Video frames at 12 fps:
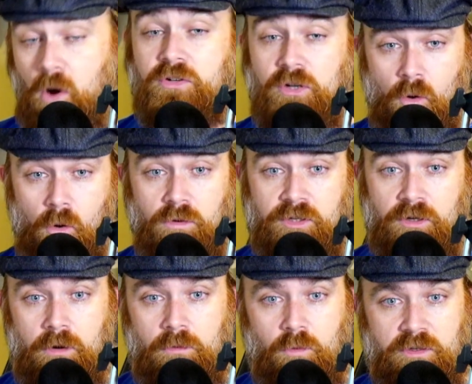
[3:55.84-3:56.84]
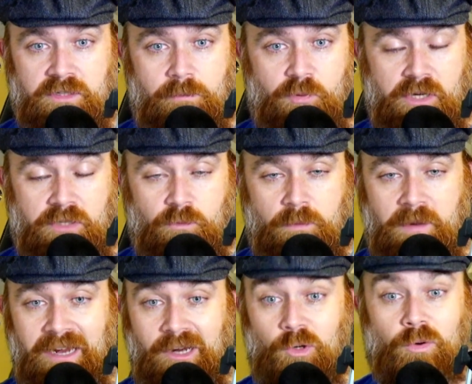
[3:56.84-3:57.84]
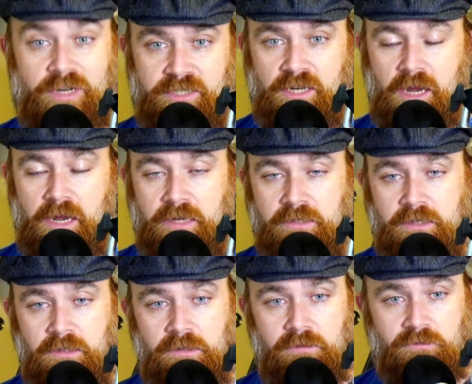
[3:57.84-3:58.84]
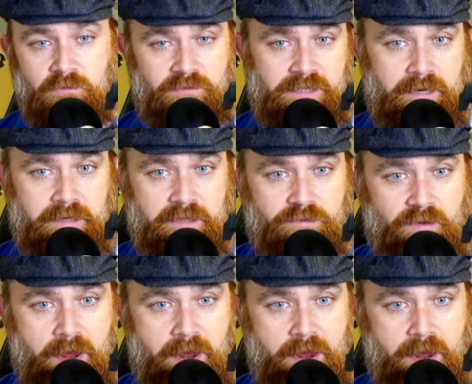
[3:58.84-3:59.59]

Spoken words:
Morrison also wasn't impressed with being criticised for visiting his